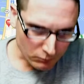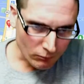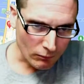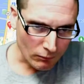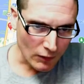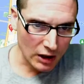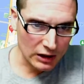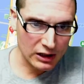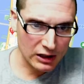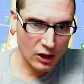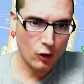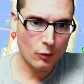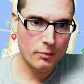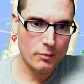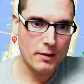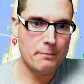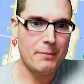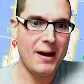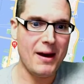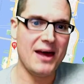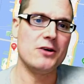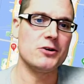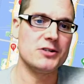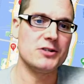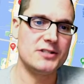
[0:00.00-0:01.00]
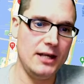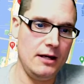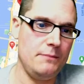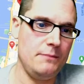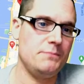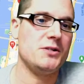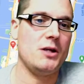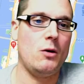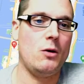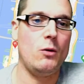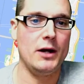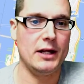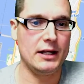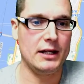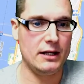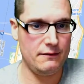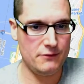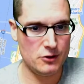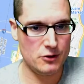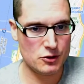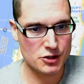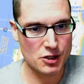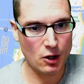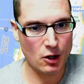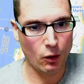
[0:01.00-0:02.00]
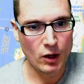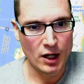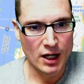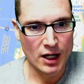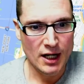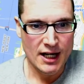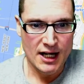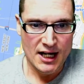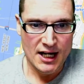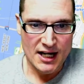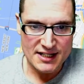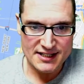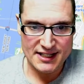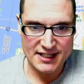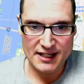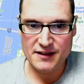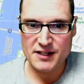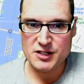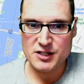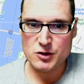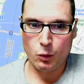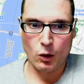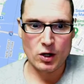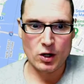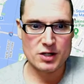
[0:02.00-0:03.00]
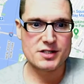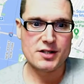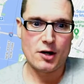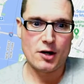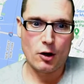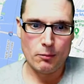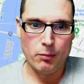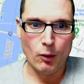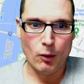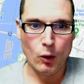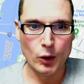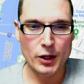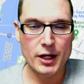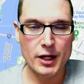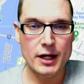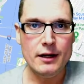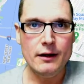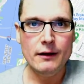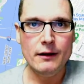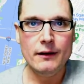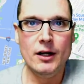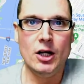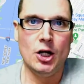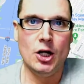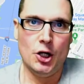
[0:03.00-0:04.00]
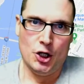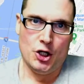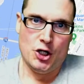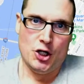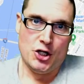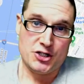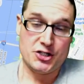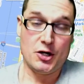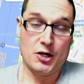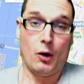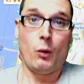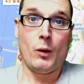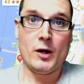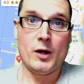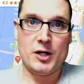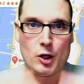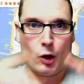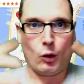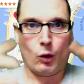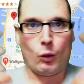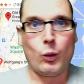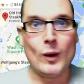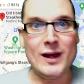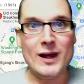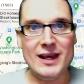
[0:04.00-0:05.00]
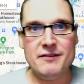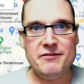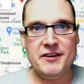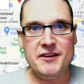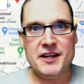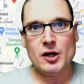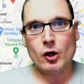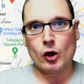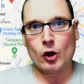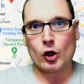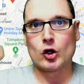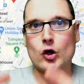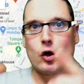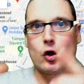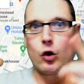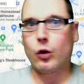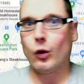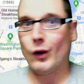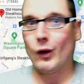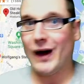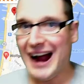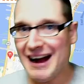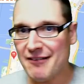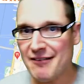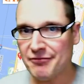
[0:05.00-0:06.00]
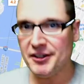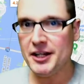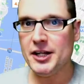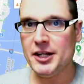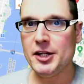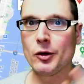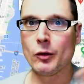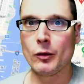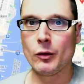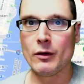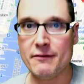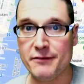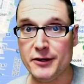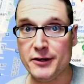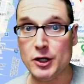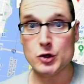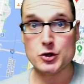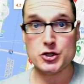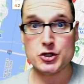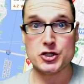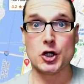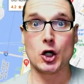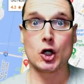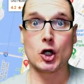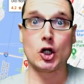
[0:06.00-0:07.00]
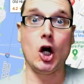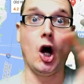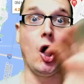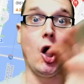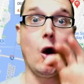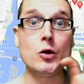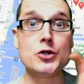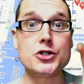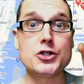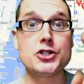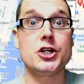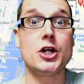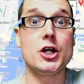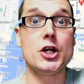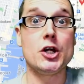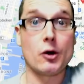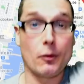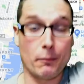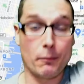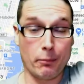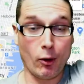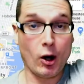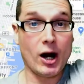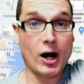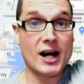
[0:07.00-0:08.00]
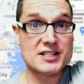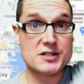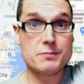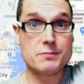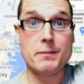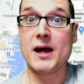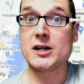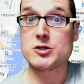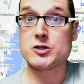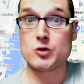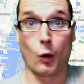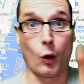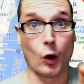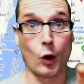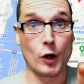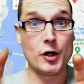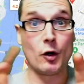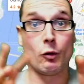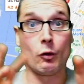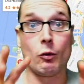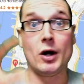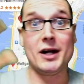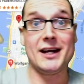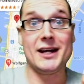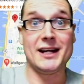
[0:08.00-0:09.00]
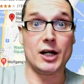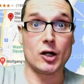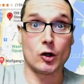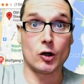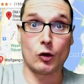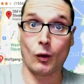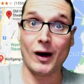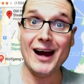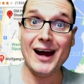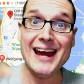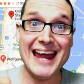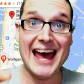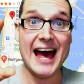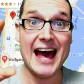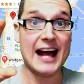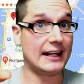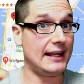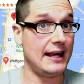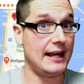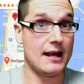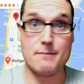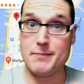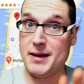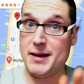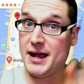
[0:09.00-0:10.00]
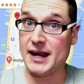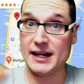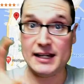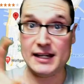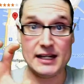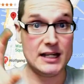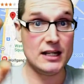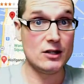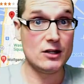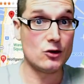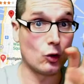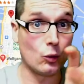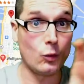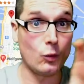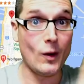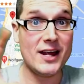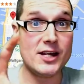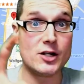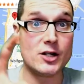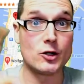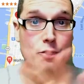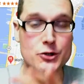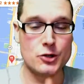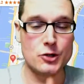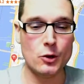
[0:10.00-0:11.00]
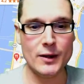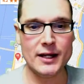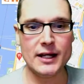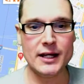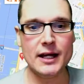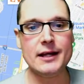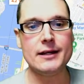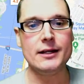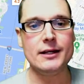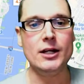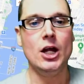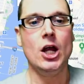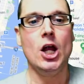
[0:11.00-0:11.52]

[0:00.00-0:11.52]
a little bit better tips I want to give you. So, see these words that are bolded? So, when you're weaving or crafting your reviews to coach to your prospects or you're running a gray hat campaign, either way you're doing it,